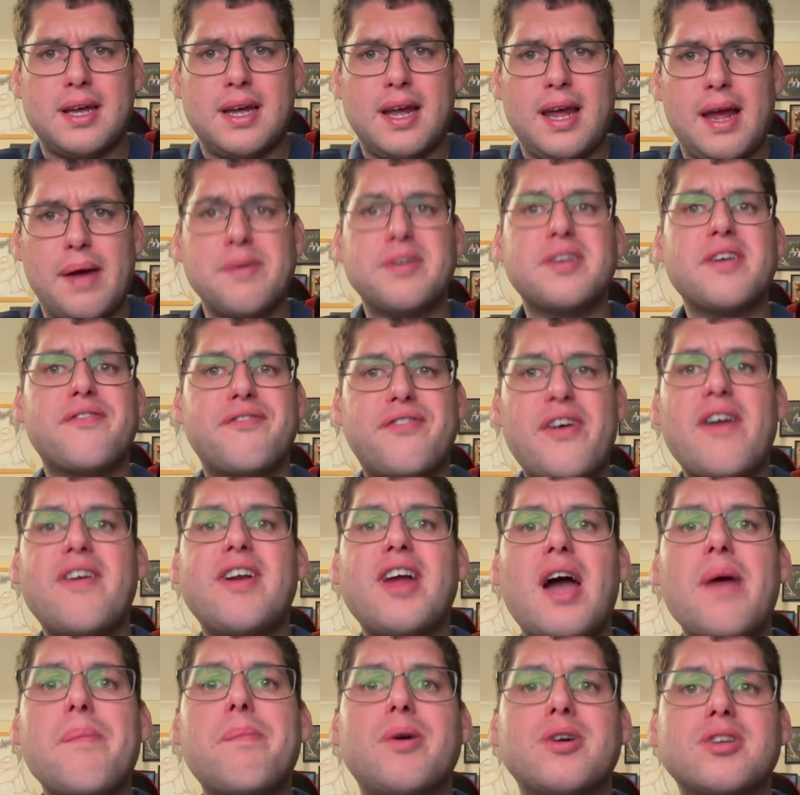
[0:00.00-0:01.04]
It was a very
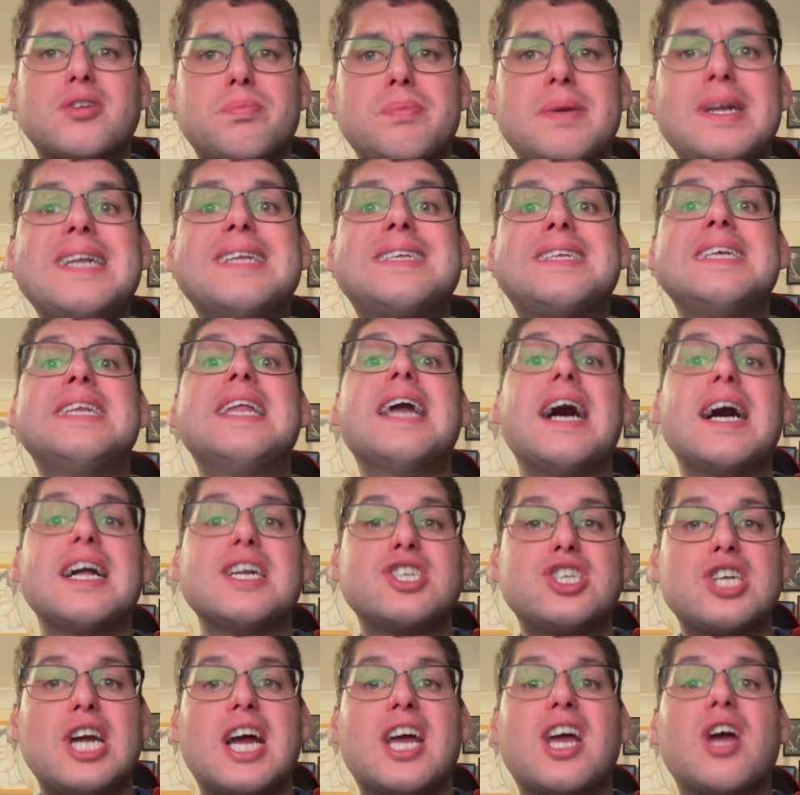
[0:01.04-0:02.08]
high possibility that
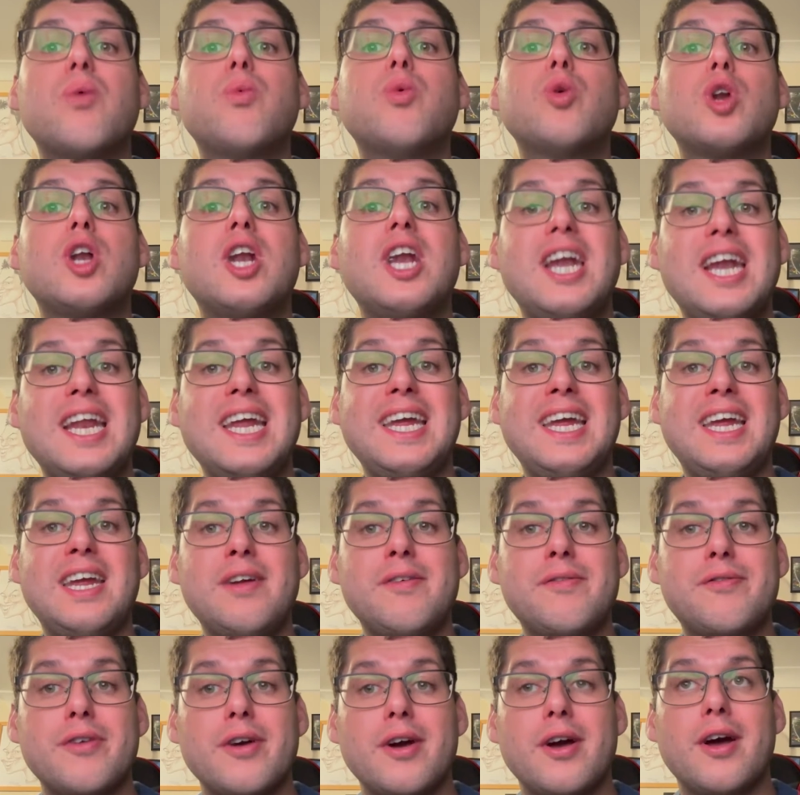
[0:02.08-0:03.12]
Xhaka would
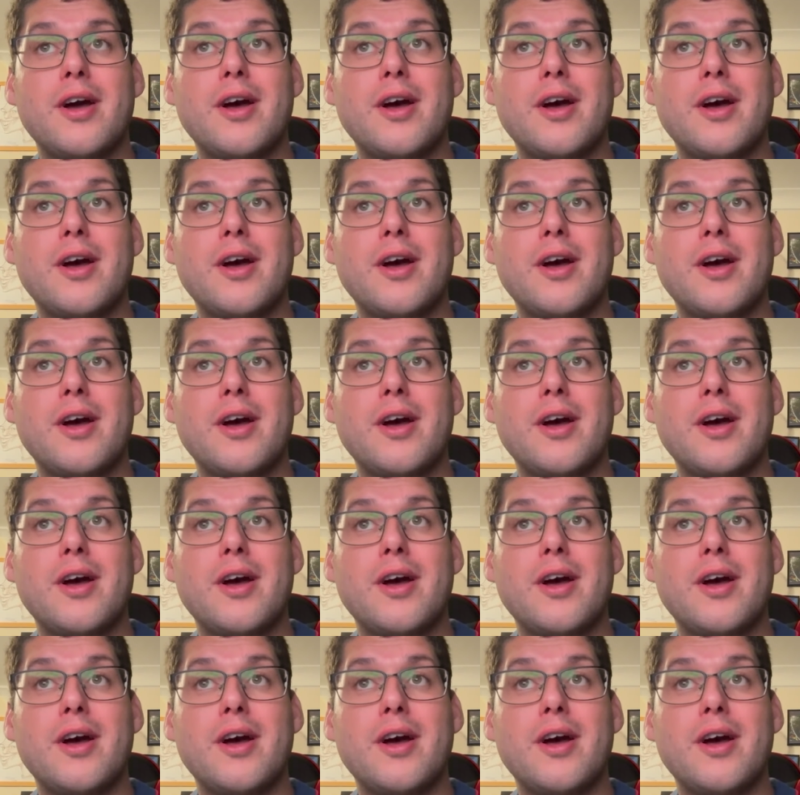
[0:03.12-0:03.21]
leave,